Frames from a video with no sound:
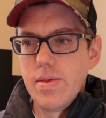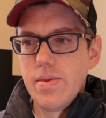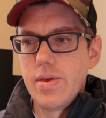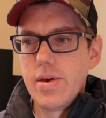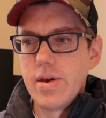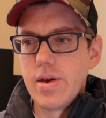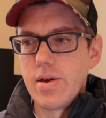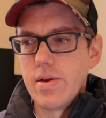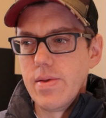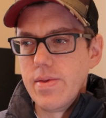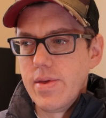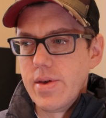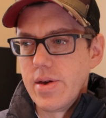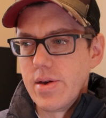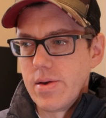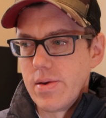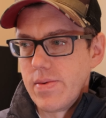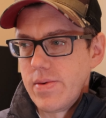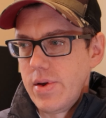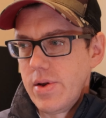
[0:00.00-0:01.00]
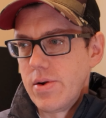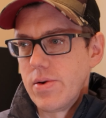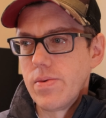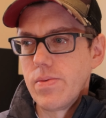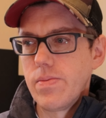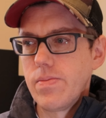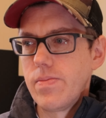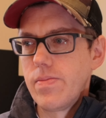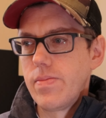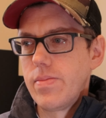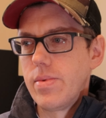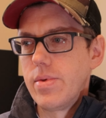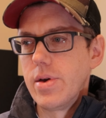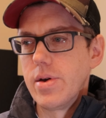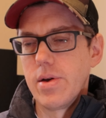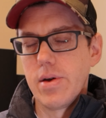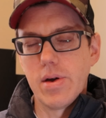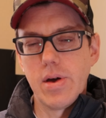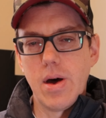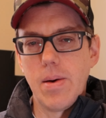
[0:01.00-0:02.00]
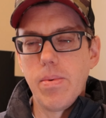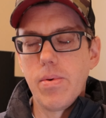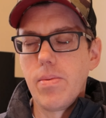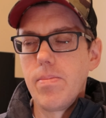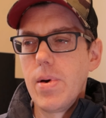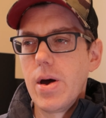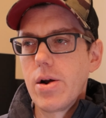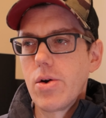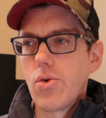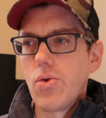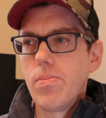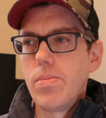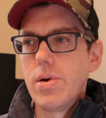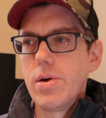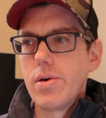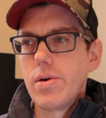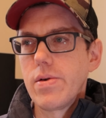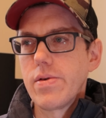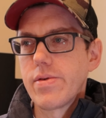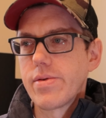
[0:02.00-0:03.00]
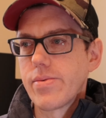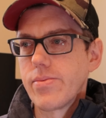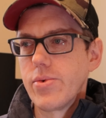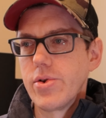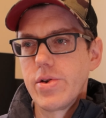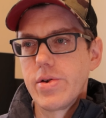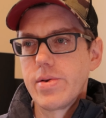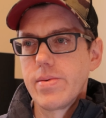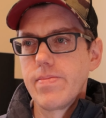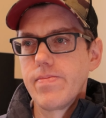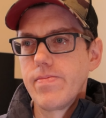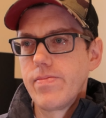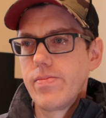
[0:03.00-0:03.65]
the couple medical bills, which